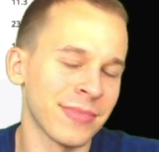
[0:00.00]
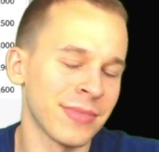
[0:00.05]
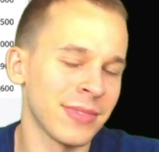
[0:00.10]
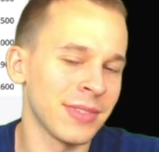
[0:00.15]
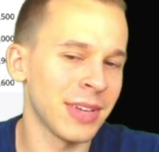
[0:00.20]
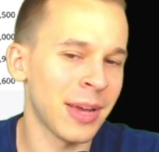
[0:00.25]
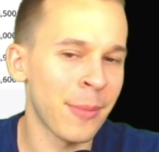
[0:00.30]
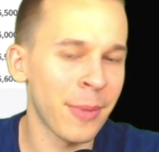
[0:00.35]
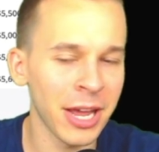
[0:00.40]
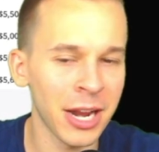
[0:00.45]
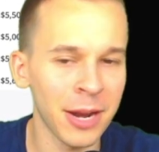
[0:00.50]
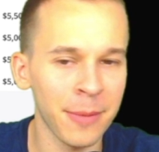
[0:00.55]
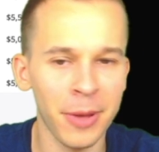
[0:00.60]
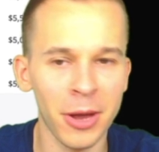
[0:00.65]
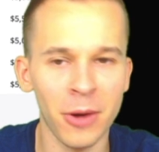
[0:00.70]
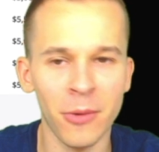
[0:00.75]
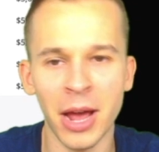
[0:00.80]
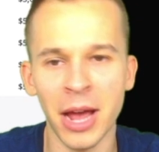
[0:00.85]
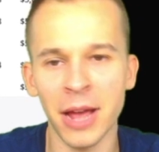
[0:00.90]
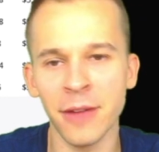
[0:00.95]
Am I going to play
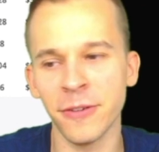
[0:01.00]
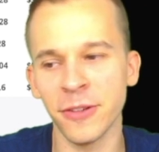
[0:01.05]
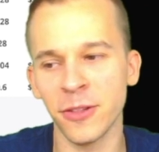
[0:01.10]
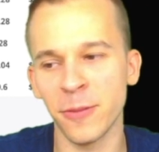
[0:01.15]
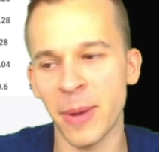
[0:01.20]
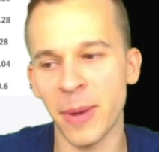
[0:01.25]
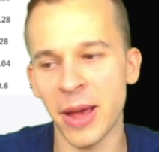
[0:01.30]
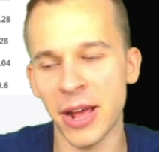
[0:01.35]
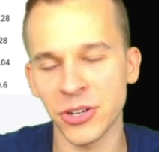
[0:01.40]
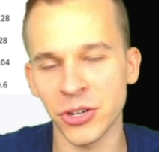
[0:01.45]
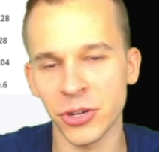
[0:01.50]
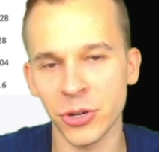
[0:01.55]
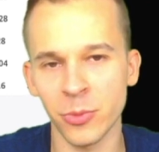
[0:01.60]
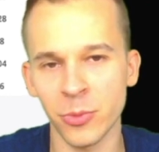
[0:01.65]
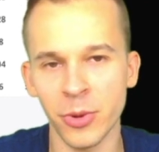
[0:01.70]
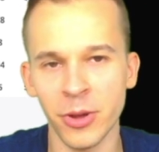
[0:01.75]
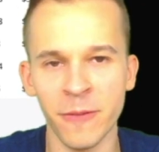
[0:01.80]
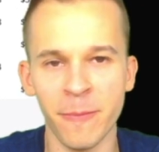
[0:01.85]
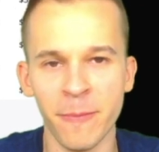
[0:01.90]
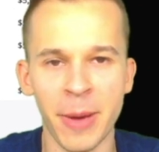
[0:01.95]
Ryan Fitzpatrick when
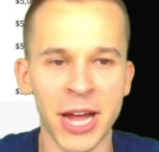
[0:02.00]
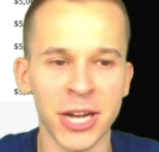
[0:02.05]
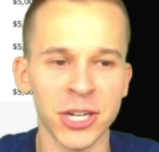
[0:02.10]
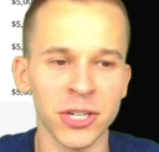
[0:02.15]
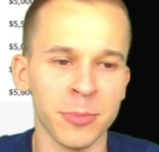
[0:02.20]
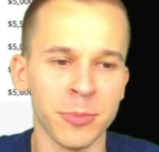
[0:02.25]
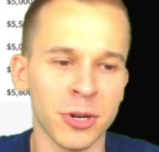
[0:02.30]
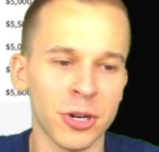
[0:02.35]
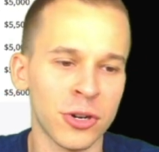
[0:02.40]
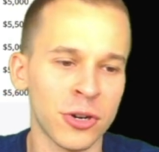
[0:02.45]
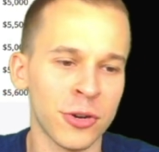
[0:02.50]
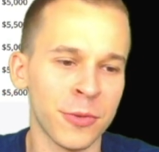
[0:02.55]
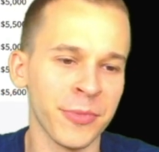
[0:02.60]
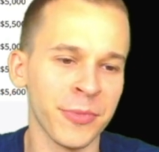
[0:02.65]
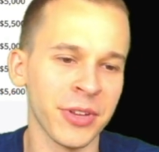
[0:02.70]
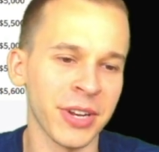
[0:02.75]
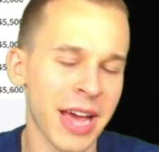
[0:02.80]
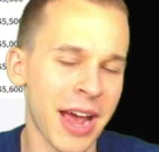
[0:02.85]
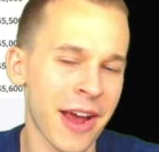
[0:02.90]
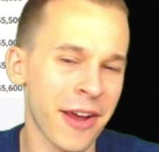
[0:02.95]
we have Patrick Mahomes
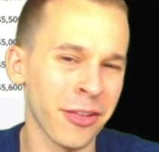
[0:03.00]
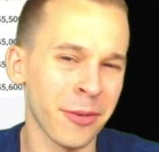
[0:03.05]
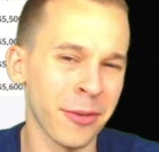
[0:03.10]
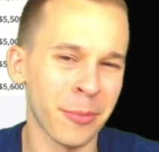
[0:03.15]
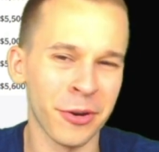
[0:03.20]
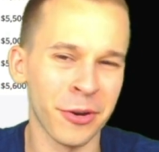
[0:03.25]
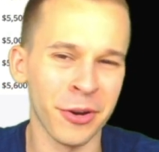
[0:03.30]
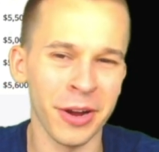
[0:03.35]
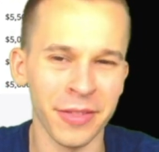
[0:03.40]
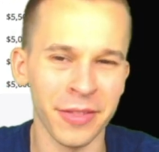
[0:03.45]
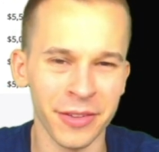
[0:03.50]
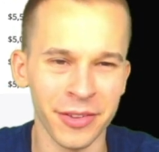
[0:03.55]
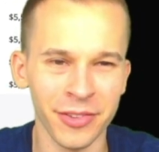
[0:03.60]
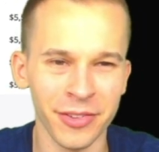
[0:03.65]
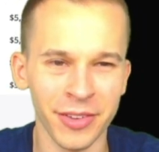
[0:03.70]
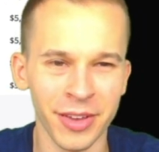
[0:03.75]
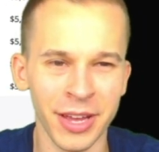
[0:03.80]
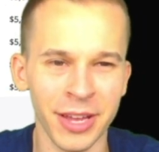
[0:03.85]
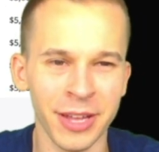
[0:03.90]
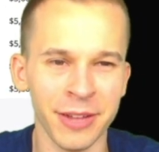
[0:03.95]
and Kyler Murray on the
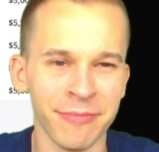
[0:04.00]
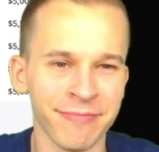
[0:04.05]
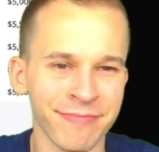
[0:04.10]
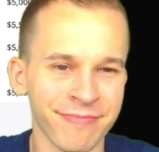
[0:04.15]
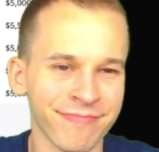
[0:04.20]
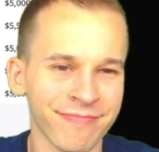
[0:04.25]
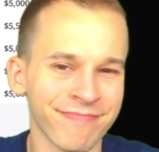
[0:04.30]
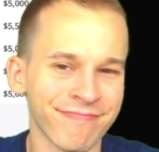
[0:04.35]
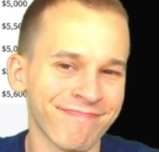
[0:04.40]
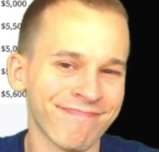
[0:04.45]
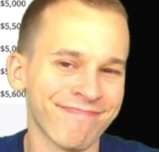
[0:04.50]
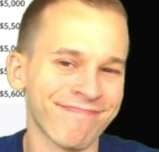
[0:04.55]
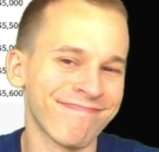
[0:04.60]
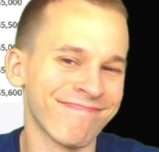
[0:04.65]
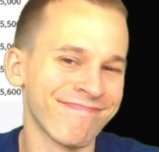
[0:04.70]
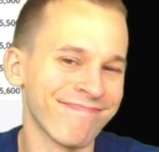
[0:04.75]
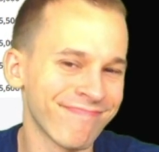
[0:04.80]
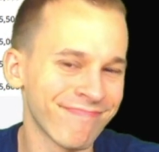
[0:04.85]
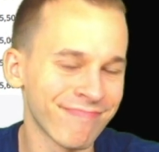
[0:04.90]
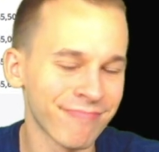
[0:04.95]
slate?
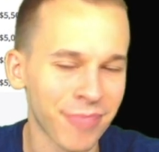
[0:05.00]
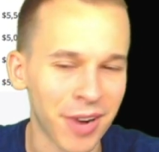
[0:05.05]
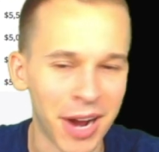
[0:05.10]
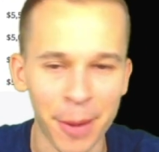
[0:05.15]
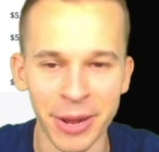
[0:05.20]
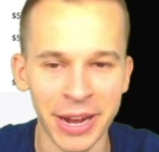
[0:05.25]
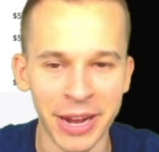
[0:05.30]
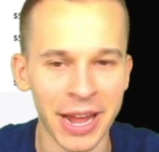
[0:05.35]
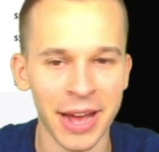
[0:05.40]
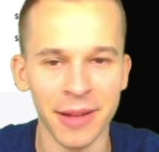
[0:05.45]
Probably not,